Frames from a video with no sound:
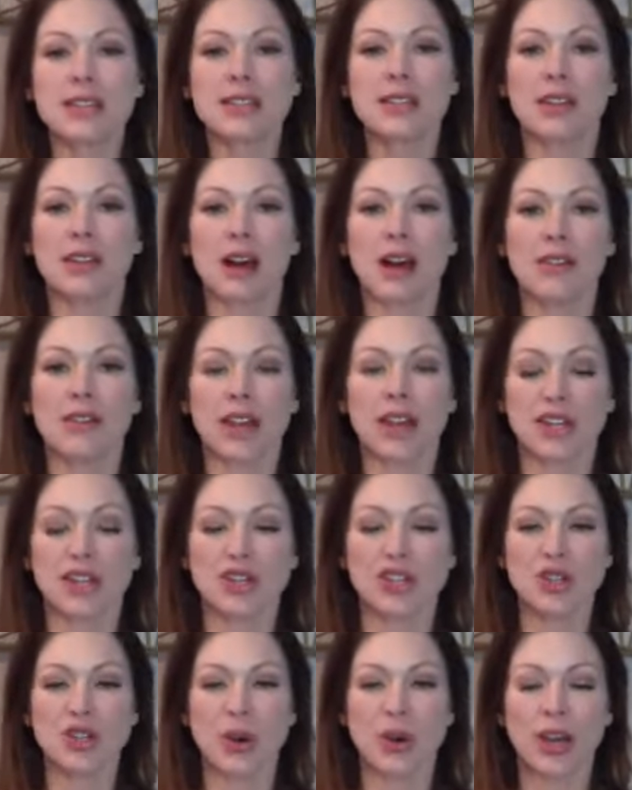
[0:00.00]
love,
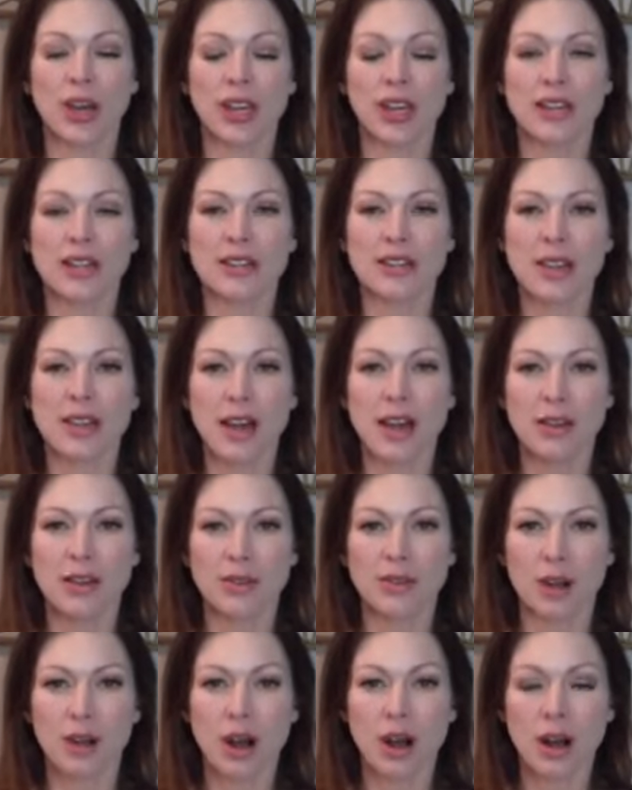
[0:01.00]
and joy inside
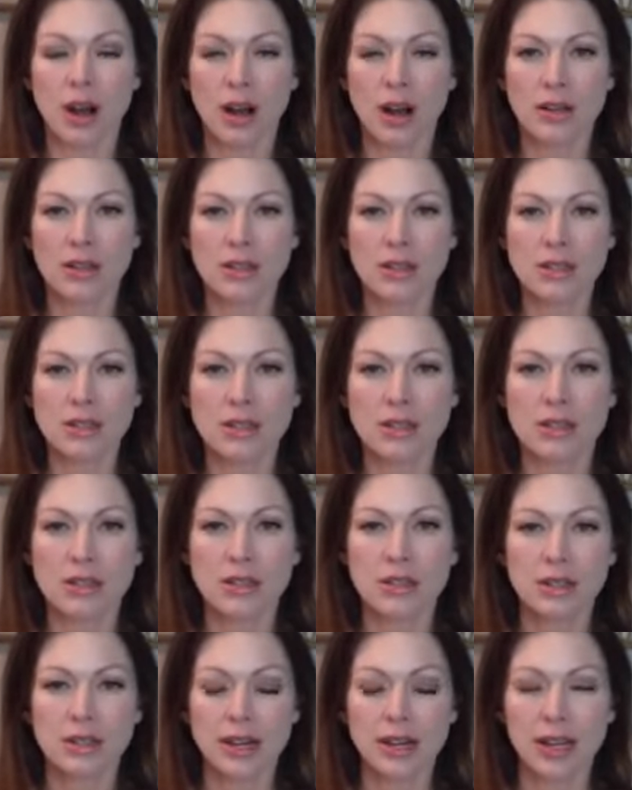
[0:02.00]
of your heart,
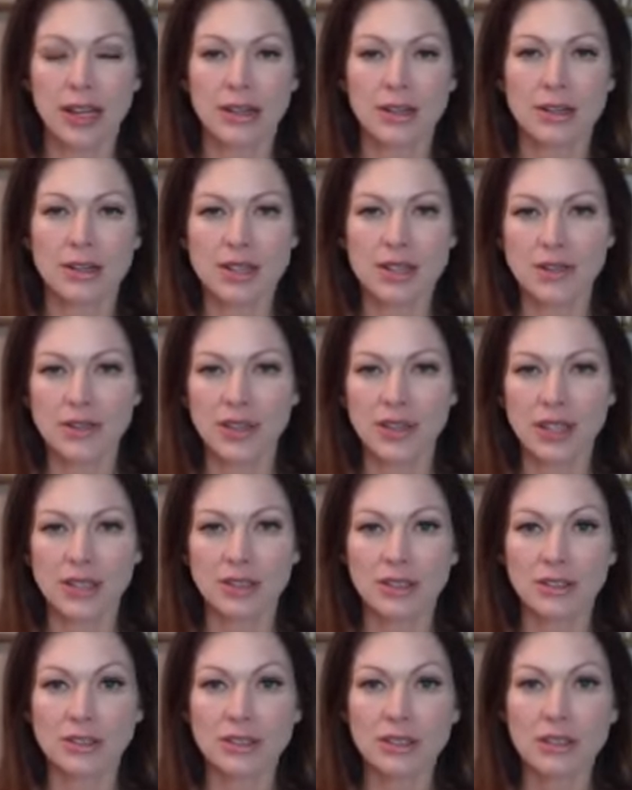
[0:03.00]
your energy
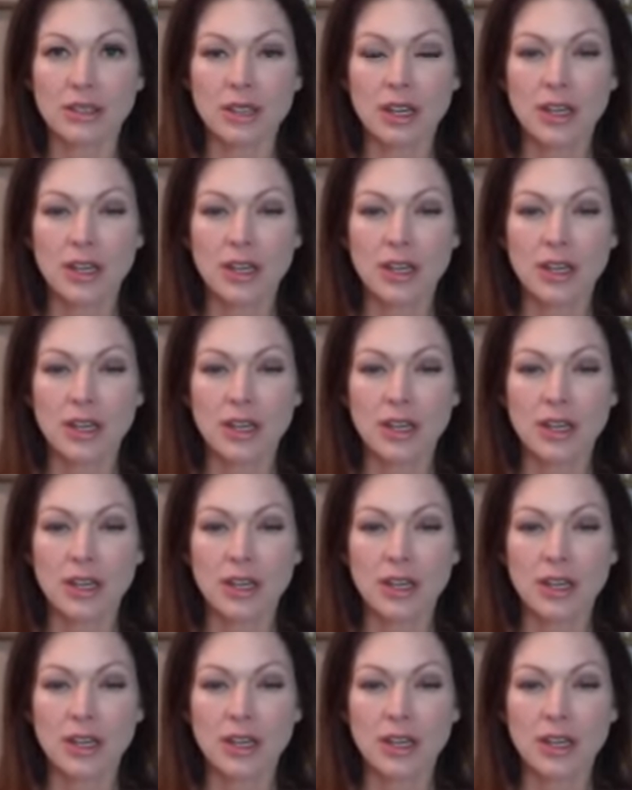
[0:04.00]
field.